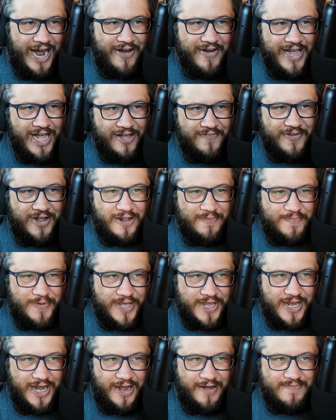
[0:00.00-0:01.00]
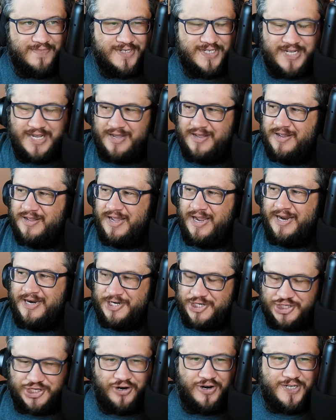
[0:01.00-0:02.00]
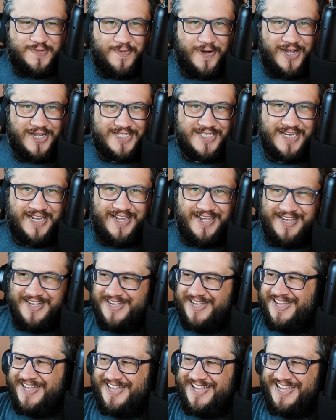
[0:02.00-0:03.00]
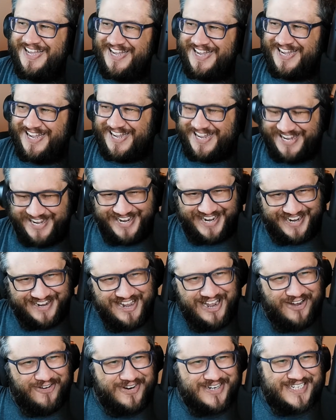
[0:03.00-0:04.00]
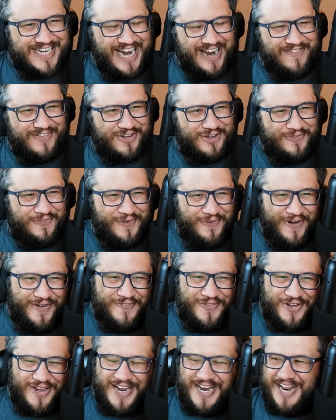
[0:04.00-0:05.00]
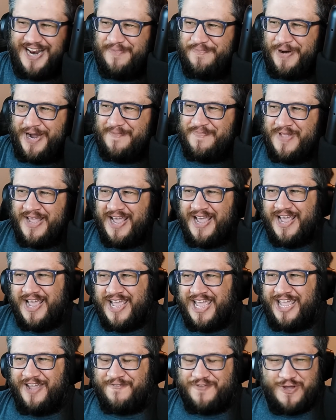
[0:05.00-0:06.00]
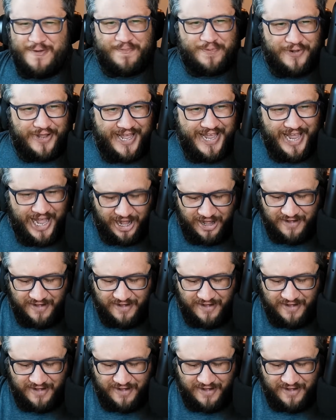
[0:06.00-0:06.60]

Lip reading: Hell Vault becomes an insurance policy, which is kind of a goofy way of looking at it. But if you play Hell